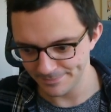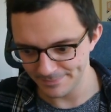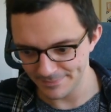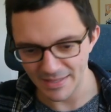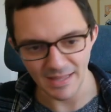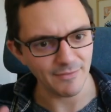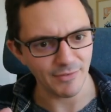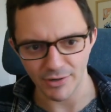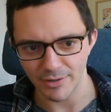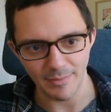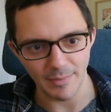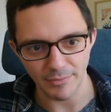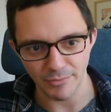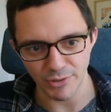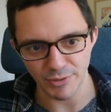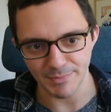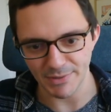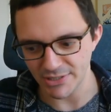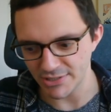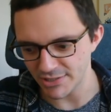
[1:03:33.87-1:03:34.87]
If I remember
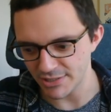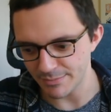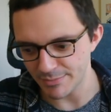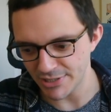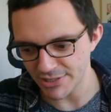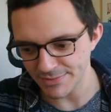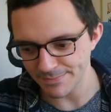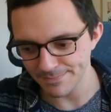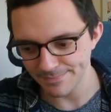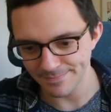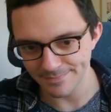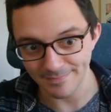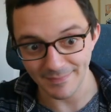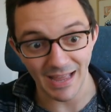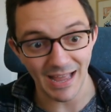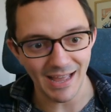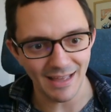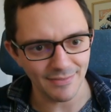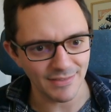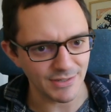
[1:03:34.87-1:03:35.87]
which buttons to press.
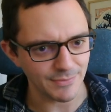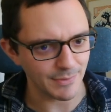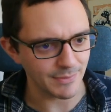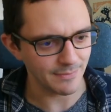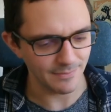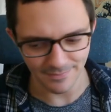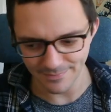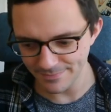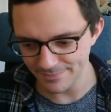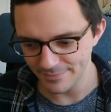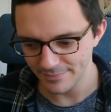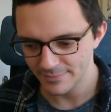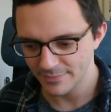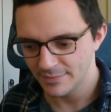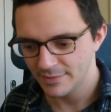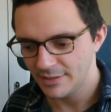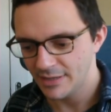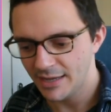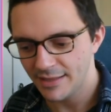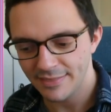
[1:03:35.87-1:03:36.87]
This one.
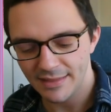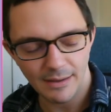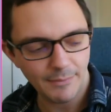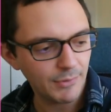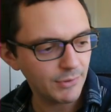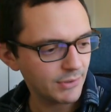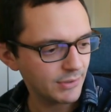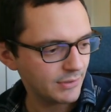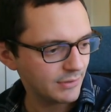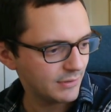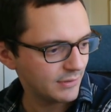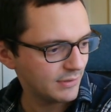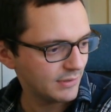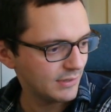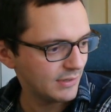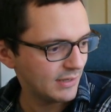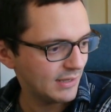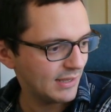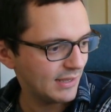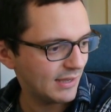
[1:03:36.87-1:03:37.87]
And that one.
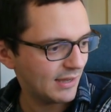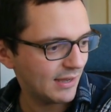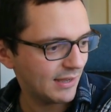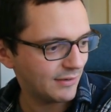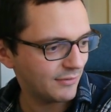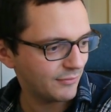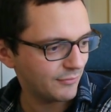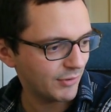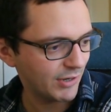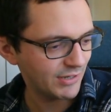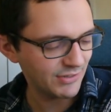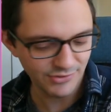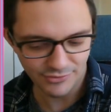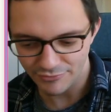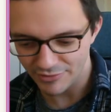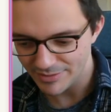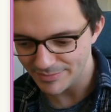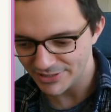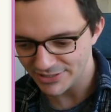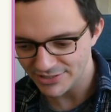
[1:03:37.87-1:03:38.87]
And right, it's
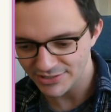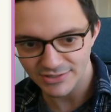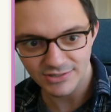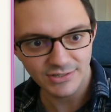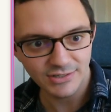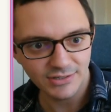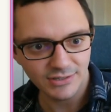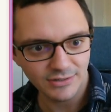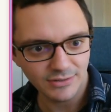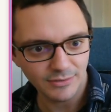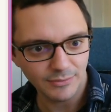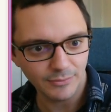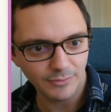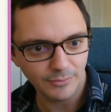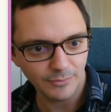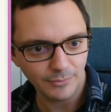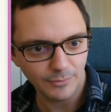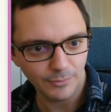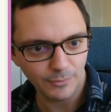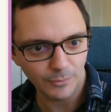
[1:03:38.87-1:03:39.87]
3 buttons.
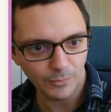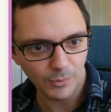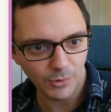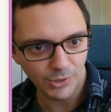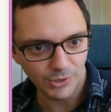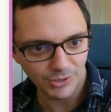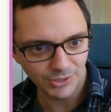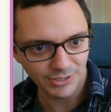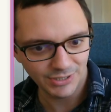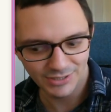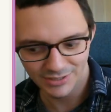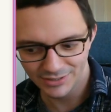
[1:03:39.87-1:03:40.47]
1,